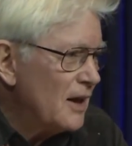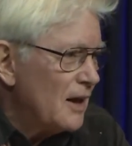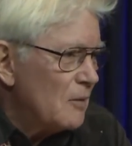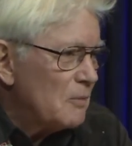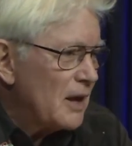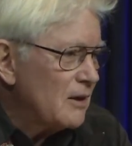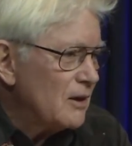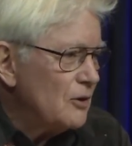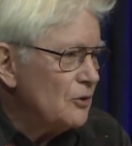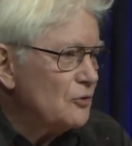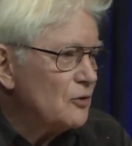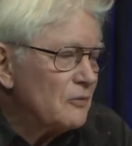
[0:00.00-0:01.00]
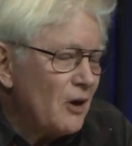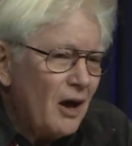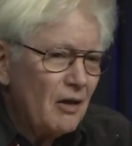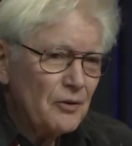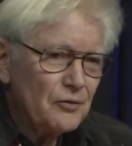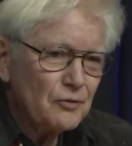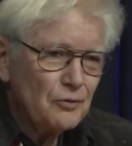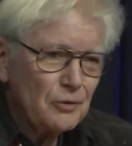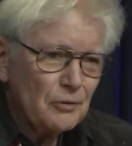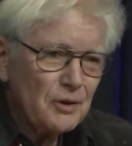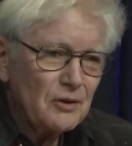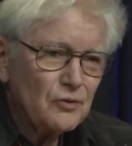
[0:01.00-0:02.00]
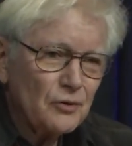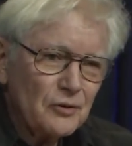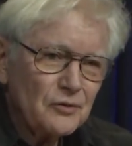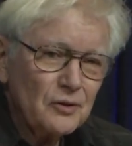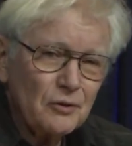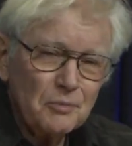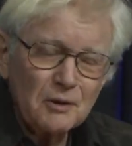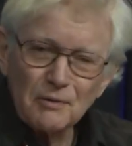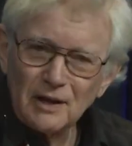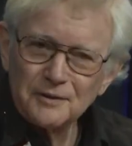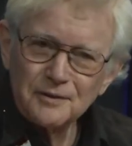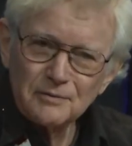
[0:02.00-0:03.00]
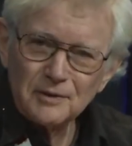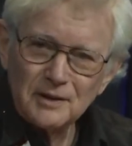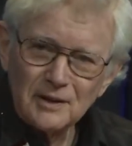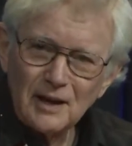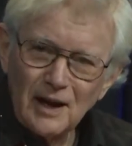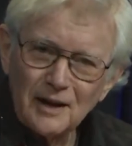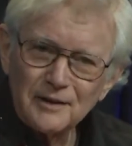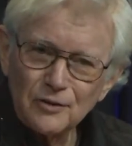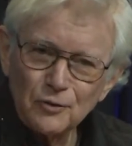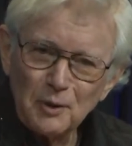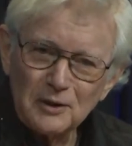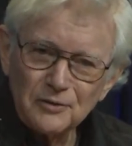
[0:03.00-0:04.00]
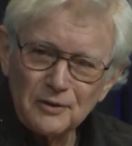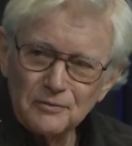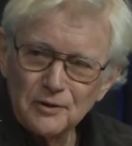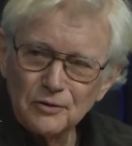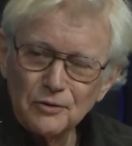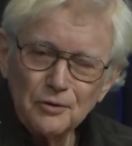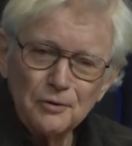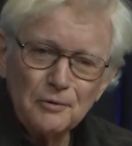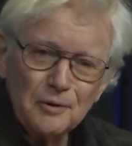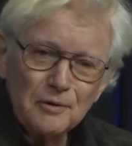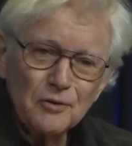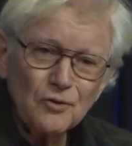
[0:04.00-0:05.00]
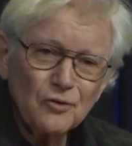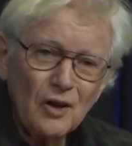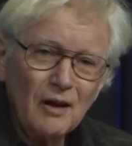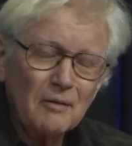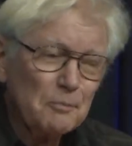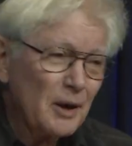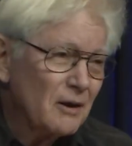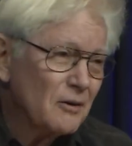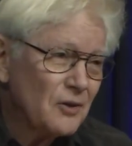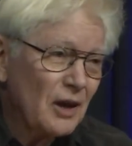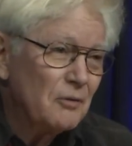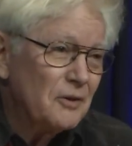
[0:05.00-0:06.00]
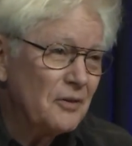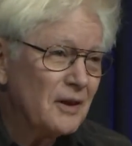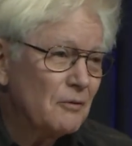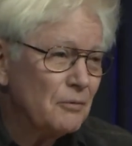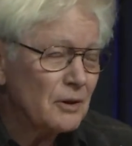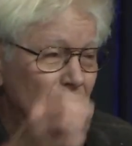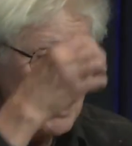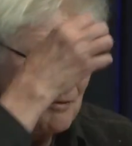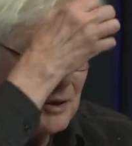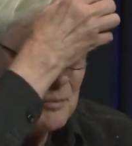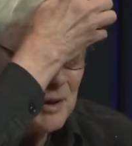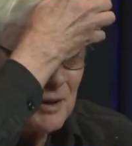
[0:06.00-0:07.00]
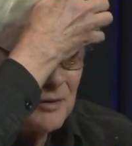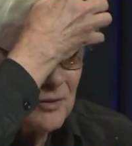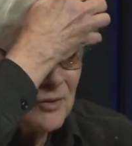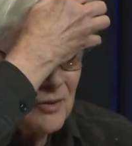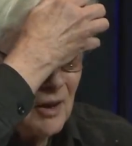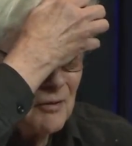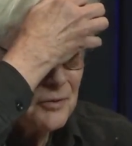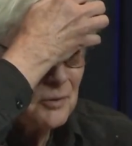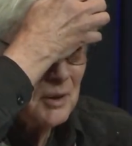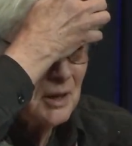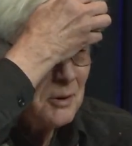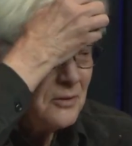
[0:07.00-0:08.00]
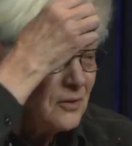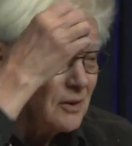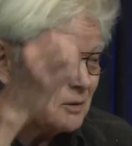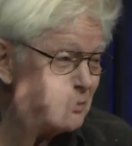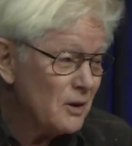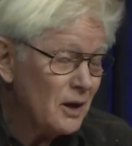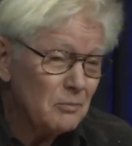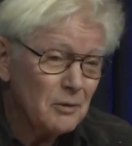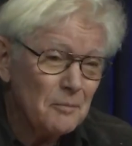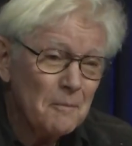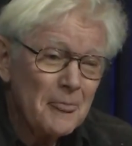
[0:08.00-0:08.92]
Making use of all the school resources. It would be relatively inexpensive to do. It would solve, parents, I would think, would love it because it solves the babysitting problem.